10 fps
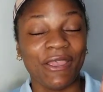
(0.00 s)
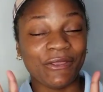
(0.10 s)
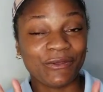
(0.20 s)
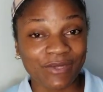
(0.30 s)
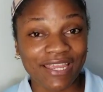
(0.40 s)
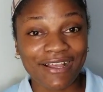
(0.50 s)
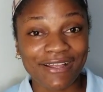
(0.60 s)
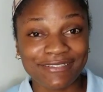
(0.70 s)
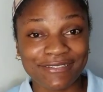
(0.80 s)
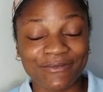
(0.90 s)
you can
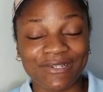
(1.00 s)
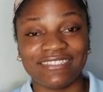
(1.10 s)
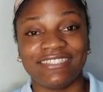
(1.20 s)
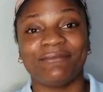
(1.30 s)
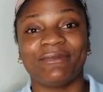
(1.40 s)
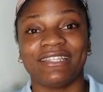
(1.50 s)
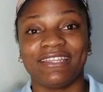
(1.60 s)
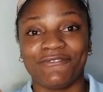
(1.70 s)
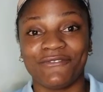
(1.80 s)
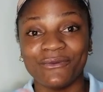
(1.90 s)
continue watching, but if
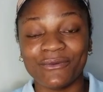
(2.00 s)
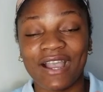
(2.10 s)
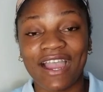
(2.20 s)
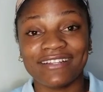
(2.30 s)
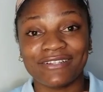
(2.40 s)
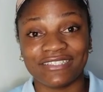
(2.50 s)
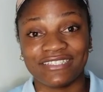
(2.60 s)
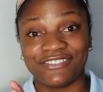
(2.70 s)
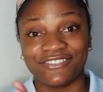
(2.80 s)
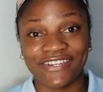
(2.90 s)
you are not
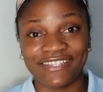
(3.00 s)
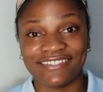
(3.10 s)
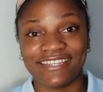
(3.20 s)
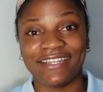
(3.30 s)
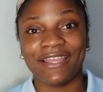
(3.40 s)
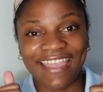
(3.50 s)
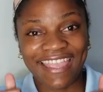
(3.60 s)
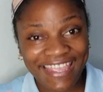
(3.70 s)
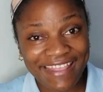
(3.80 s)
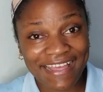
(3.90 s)
interested,
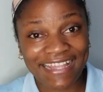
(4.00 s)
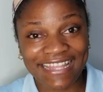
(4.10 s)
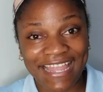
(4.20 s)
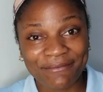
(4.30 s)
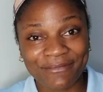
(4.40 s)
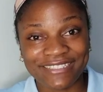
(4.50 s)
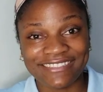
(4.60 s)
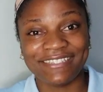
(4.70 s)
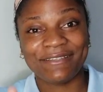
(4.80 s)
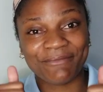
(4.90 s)
hit that like
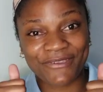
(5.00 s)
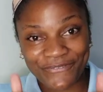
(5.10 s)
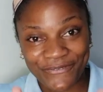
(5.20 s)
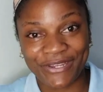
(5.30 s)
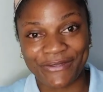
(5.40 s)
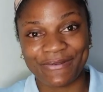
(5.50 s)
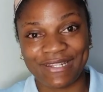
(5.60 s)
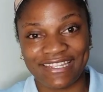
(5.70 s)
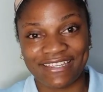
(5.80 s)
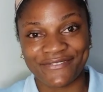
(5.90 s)
button before you
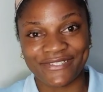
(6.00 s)
leave.